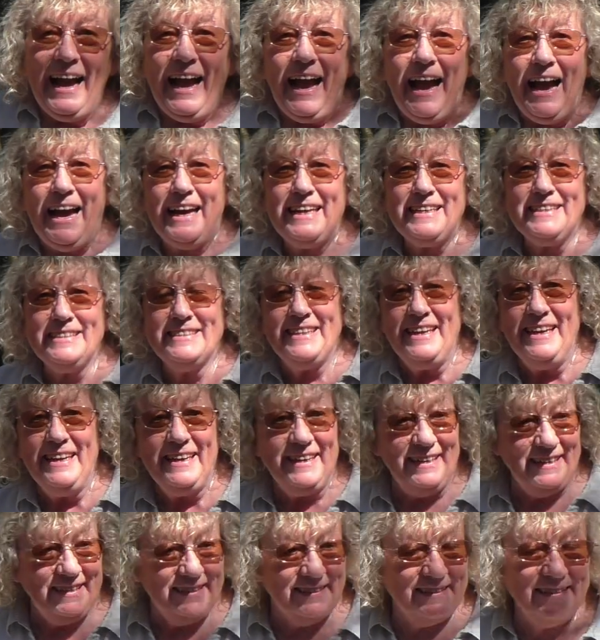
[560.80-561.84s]
And
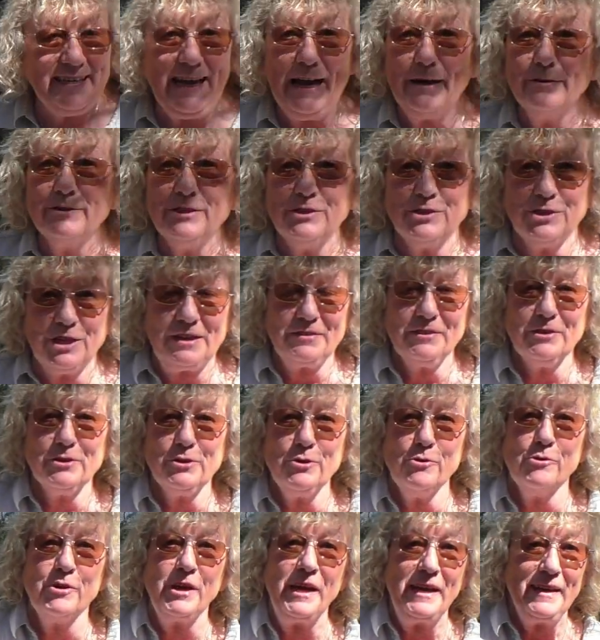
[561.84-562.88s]
now to check the
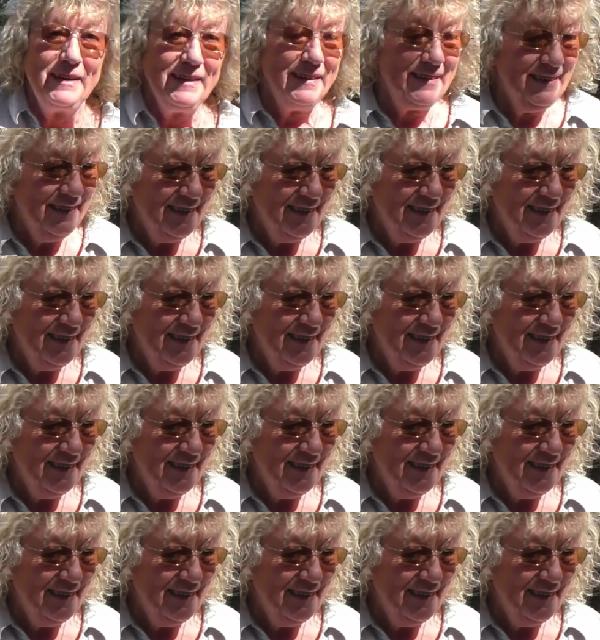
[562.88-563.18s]
cooking.